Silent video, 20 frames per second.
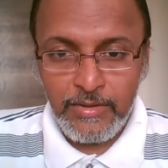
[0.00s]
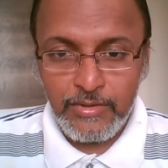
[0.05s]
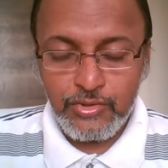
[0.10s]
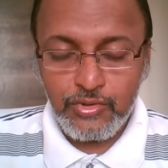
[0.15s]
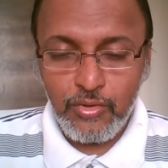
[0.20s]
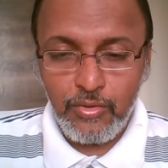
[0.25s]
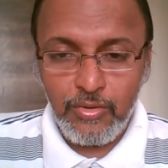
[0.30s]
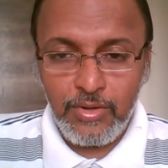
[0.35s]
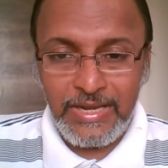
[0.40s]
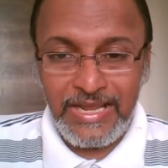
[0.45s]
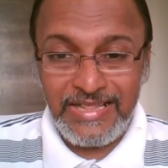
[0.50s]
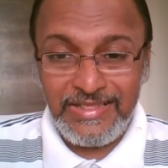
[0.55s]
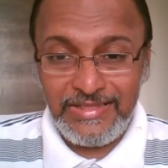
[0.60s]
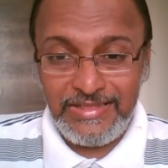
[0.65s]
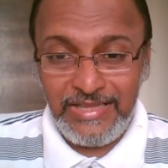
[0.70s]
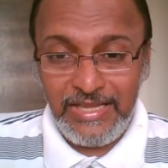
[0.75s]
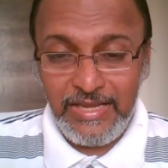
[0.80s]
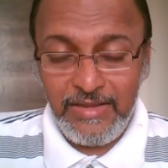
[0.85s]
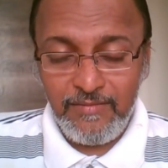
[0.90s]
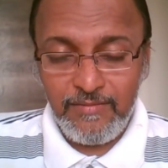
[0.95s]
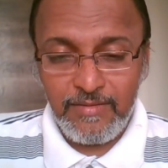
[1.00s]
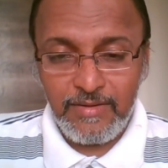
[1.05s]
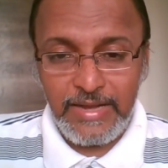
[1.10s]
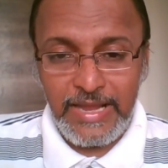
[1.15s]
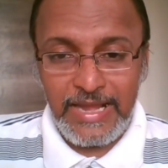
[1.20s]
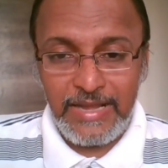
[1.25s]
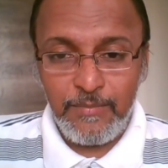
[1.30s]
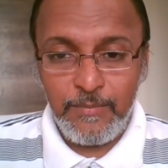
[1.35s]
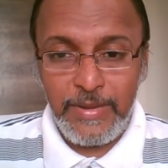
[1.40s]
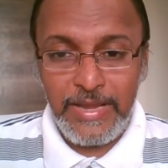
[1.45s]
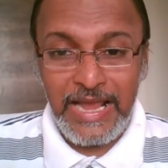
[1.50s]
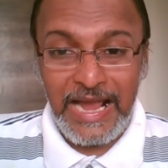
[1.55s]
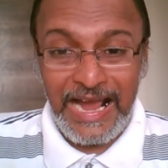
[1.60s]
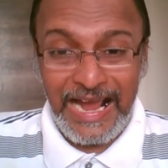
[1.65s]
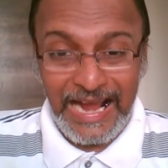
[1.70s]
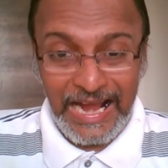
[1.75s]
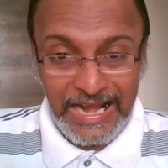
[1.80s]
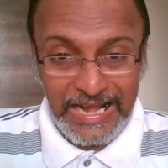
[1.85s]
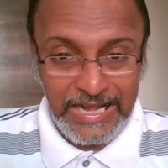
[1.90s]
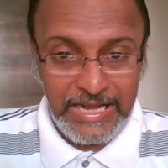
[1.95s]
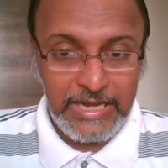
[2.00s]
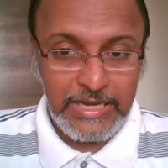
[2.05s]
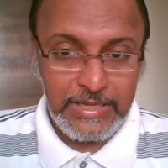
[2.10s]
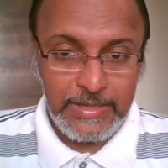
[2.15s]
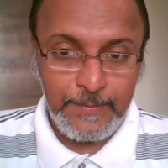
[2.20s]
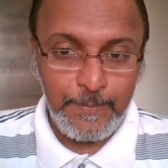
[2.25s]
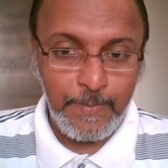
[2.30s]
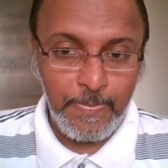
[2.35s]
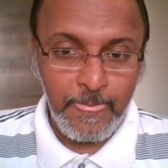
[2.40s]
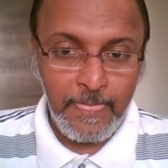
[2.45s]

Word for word: So nothing can be hide.